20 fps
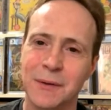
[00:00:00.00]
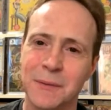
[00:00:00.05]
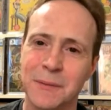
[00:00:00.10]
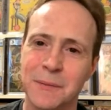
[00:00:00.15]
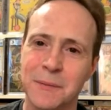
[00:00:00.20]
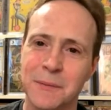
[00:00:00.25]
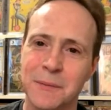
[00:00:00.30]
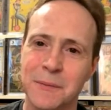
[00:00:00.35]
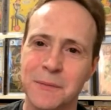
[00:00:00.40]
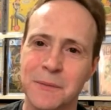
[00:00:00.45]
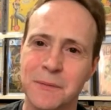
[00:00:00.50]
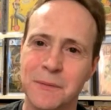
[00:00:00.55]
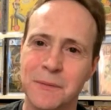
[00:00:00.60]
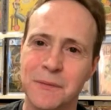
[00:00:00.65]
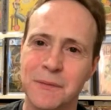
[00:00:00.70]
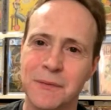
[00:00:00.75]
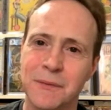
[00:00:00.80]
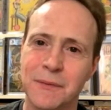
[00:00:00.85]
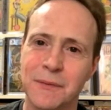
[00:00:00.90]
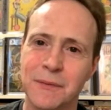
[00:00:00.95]

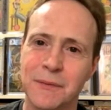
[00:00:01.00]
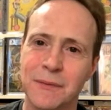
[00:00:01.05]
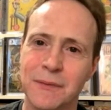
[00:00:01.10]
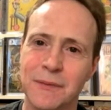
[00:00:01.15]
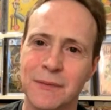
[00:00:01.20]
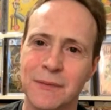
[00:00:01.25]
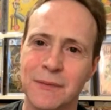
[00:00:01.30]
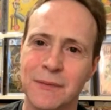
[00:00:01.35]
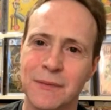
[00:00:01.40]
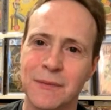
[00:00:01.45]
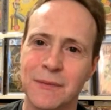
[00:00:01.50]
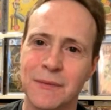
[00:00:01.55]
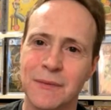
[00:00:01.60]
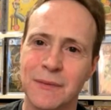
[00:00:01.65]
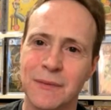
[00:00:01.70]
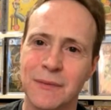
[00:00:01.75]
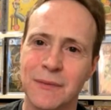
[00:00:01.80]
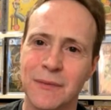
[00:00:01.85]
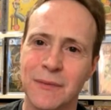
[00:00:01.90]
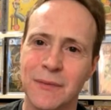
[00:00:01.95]

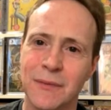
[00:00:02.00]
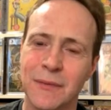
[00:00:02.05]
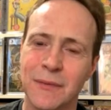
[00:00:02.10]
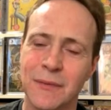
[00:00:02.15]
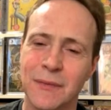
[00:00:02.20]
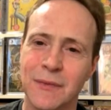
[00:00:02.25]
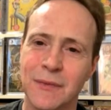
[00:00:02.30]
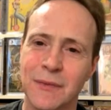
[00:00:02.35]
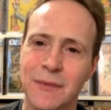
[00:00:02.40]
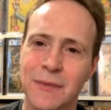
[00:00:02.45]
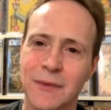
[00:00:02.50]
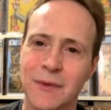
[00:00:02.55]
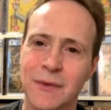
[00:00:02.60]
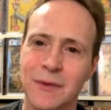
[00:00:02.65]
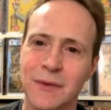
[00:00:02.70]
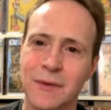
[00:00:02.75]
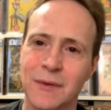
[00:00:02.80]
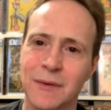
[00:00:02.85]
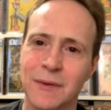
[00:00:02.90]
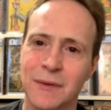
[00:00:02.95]

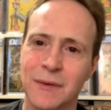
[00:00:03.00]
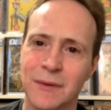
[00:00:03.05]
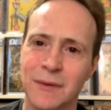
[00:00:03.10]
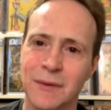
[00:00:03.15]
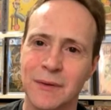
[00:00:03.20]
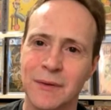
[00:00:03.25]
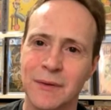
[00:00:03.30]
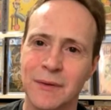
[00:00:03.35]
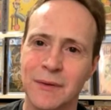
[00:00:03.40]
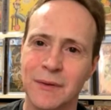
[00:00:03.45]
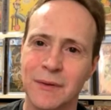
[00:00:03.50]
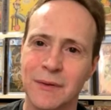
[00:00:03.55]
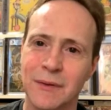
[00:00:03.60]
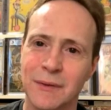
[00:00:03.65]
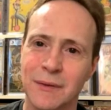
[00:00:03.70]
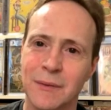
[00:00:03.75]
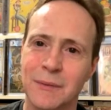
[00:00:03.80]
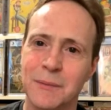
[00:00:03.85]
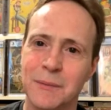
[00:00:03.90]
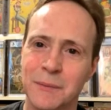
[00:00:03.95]

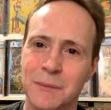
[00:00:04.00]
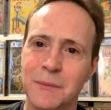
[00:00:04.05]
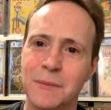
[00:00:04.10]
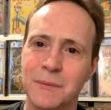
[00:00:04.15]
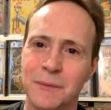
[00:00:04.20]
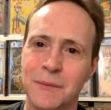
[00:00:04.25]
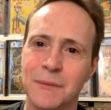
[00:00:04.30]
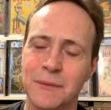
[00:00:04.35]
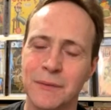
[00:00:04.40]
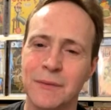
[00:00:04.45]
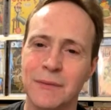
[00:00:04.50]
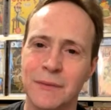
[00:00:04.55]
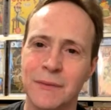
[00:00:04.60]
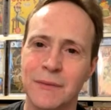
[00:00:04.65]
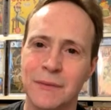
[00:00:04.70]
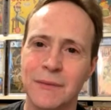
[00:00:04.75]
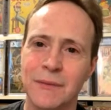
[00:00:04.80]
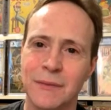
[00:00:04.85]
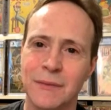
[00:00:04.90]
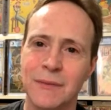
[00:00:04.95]

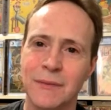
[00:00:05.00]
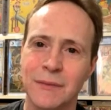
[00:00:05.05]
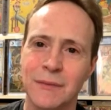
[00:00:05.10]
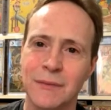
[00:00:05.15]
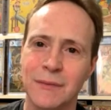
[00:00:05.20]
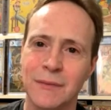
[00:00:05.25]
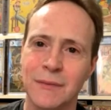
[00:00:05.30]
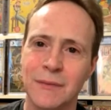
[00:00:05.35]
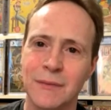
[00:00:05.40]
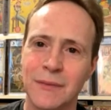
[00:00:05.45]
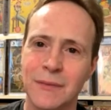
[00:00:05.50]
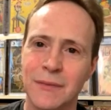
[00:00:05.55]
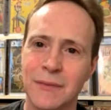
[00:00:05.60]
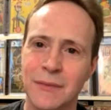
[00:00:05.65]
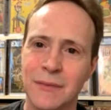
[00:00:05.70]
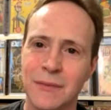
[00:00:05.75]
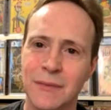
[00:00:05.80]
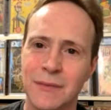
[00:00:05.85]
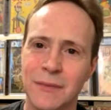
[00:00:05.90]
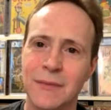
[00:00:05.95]

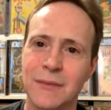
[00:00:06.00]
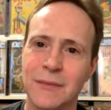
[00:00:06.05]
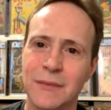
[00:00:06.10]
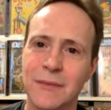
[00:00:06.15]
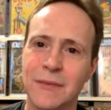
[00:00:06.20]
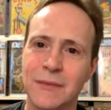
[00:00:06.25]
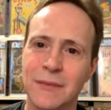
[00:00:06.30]
The person shown says nothing.